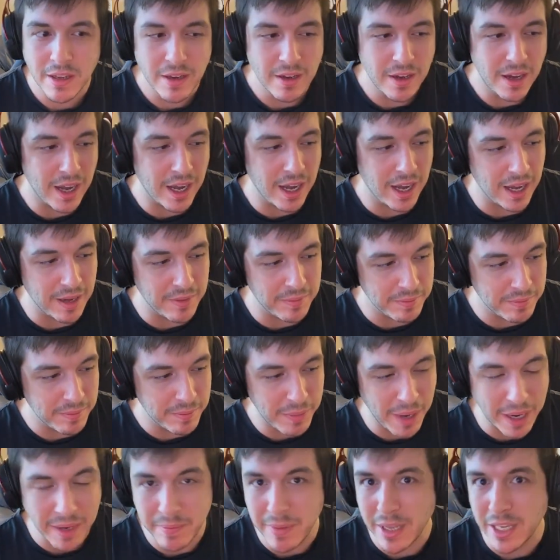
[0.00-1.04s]

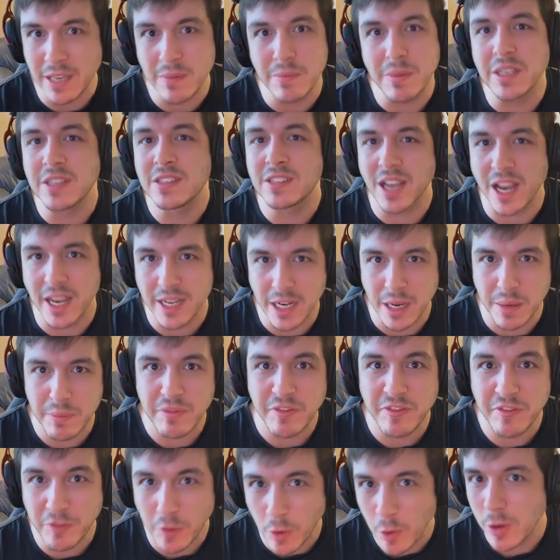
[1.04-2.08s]
by making me sign up
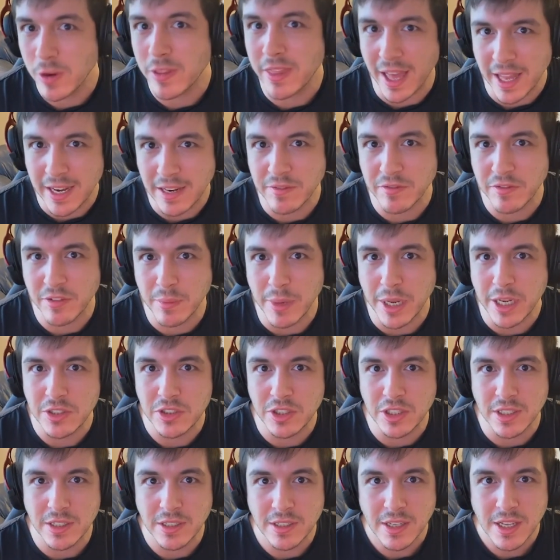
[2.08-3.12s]
for that
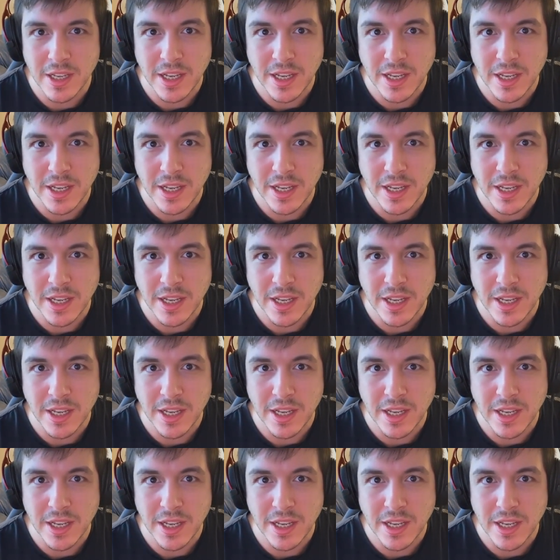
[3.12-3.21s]
information.